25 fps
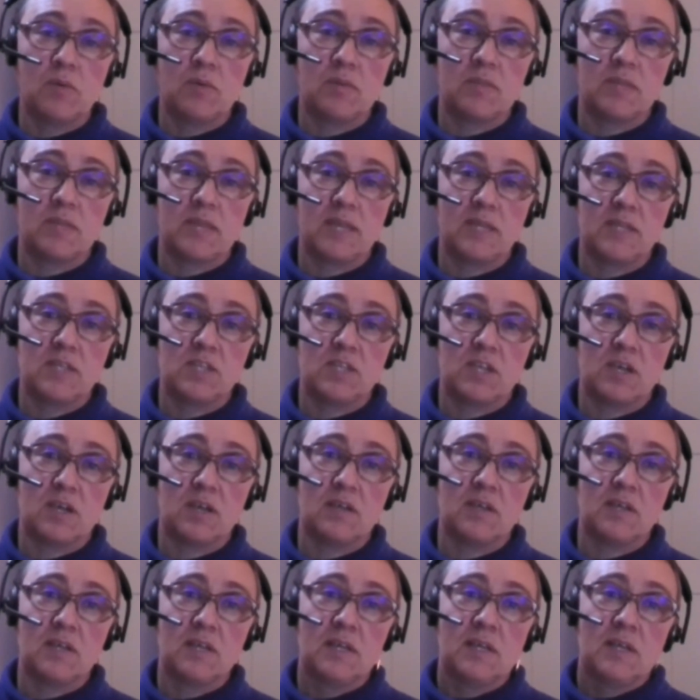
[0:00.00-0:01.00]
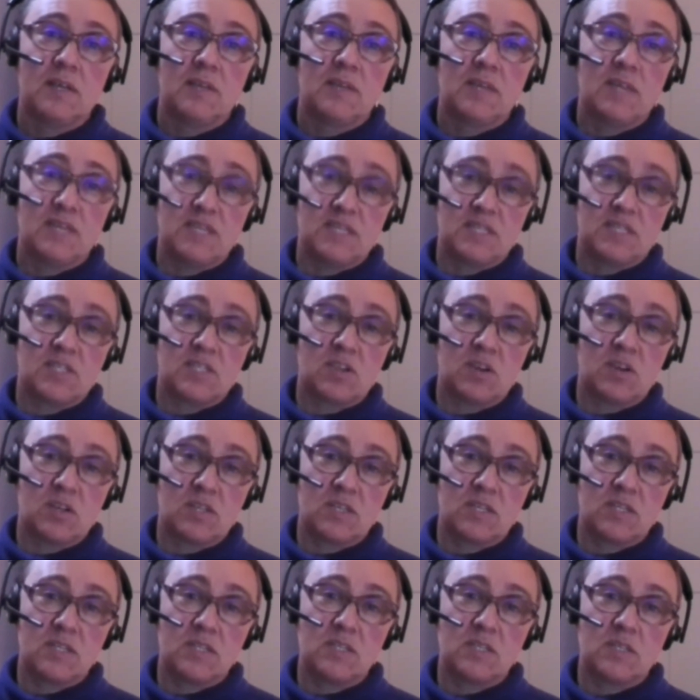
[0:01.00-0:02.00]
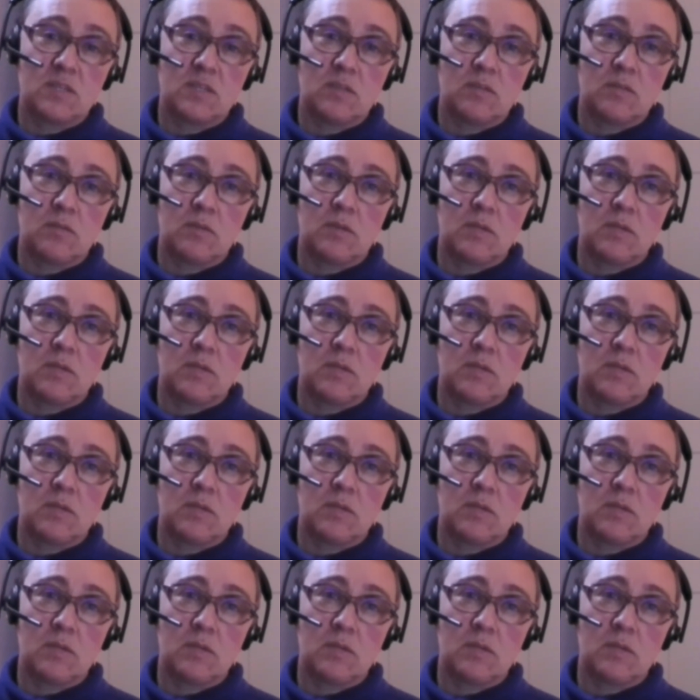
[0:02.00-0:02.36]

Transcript: with nature that is starting to